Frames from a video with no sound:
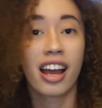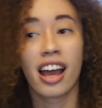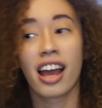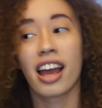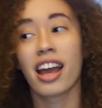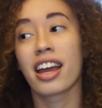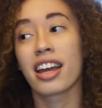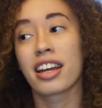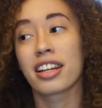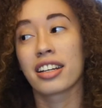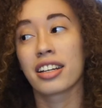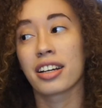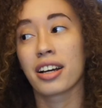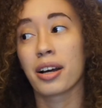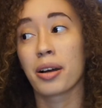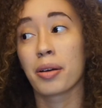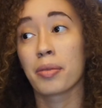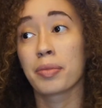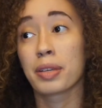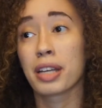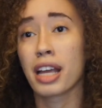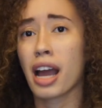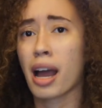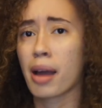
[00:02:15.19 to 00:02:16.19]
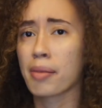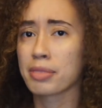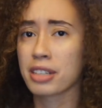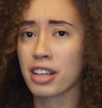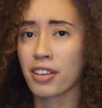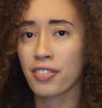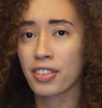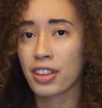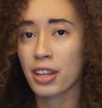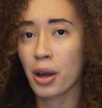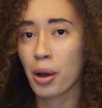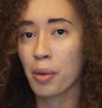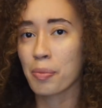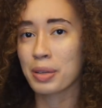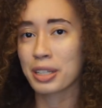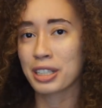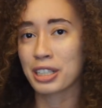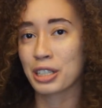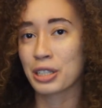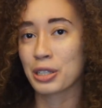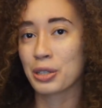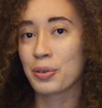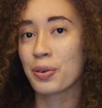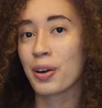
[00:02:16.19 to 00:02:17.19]
And um, yeah, I'm definitely hoping
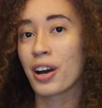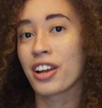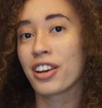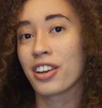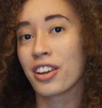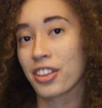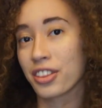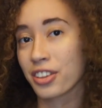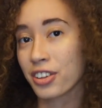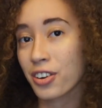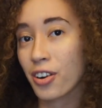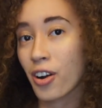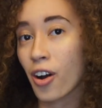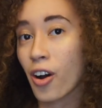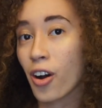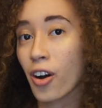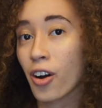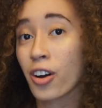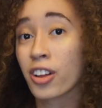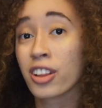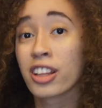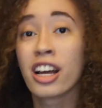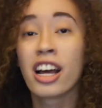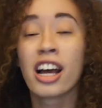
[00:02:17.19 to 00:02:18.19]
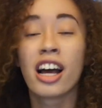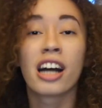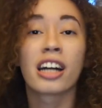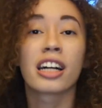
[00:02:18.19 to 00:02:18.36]
to do another haul.